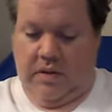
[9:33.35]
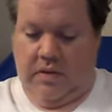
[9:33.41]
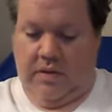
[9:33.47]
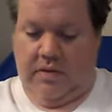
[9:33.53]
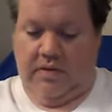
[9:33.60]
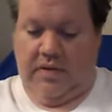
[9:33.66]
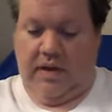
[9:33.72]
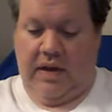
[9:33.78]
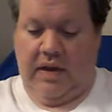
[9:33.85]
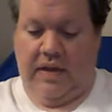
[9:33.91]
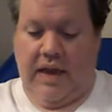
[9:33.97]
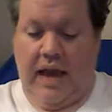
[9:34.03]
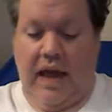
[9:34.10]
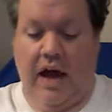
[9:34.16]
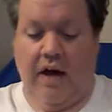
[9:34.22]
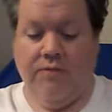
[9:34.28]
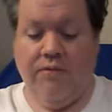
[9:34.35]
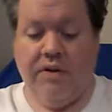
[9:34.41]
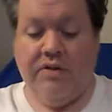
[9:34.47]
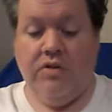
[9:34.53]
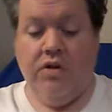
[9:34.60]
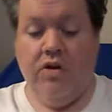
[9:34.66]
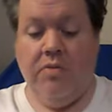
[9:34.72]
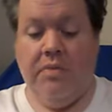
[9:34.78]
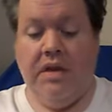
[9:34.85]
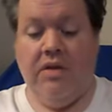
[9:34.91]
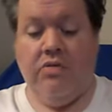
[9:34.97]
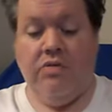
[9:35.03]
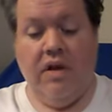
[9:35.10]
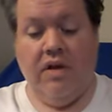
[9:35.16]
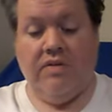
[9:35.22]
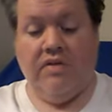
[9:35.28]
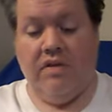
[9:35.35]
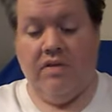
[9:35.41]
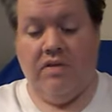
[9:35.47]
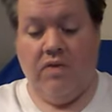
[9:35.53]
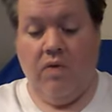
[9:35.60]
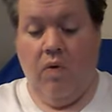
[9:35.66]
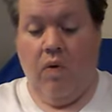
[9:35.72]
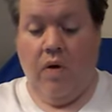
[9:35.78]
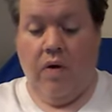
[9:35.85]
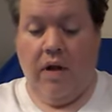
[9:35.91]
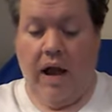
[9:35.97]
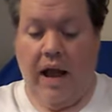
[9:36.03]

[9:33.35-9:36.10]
Let's see, and Alfred Newman, who does the score,